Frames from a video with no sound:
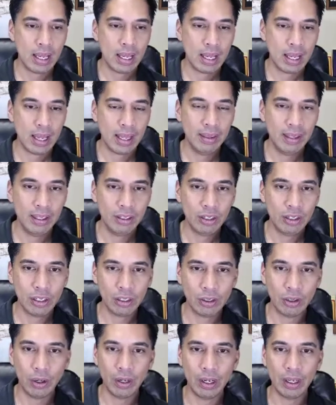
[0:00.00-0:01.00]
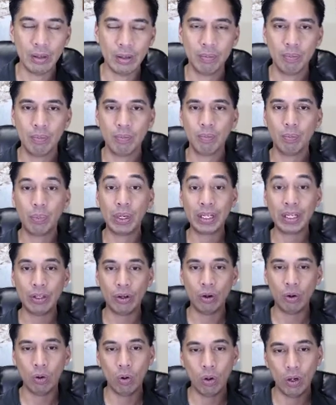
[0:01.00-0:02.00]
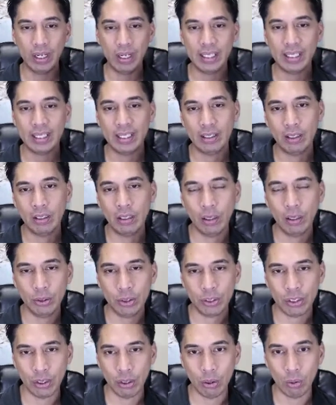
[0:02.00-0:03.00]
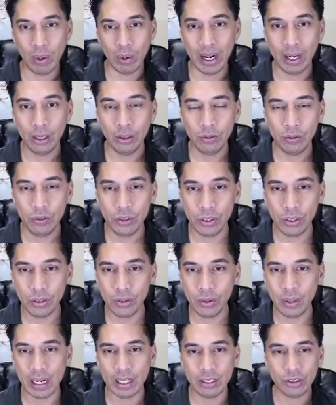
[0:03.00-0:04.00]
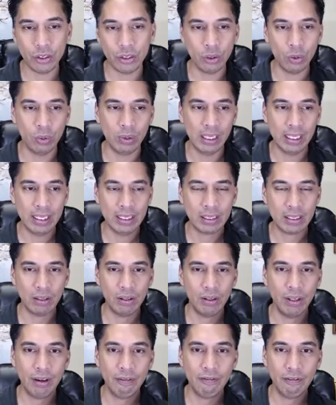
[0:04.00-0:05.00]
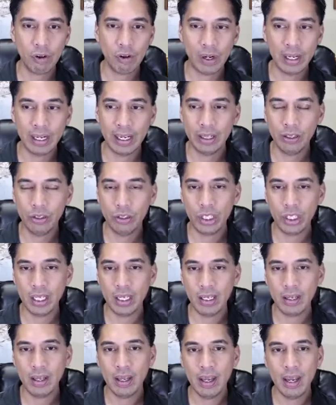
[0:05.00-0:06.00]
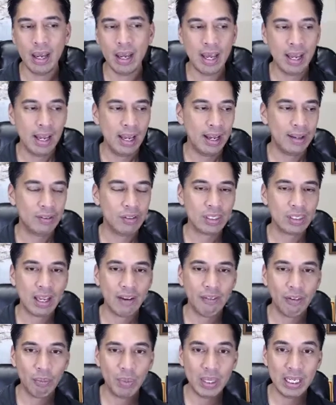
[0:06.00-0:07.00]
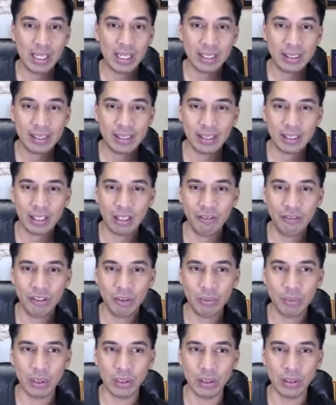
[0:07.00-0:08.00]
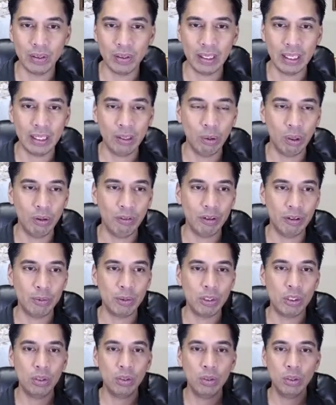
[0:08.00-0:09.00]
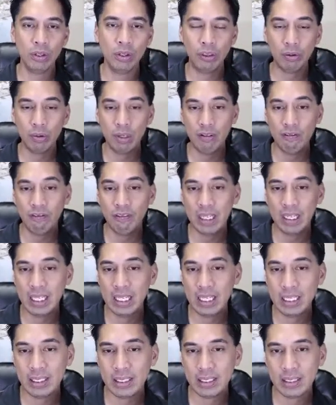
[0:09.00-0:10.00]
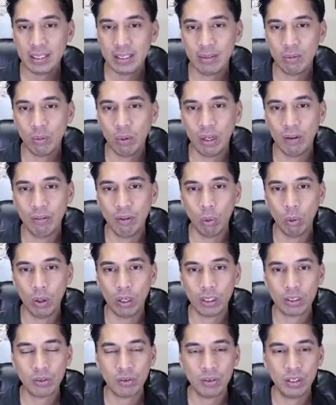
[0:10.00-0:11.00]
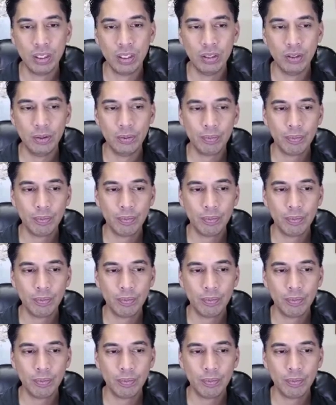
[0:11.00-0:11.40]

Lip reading: And then you could go ahead and bring your aura in closer around you as you released all that foreign energy. And just have it be nice and comfortable, anywhere from 2 to 3 feet, whatever works for you.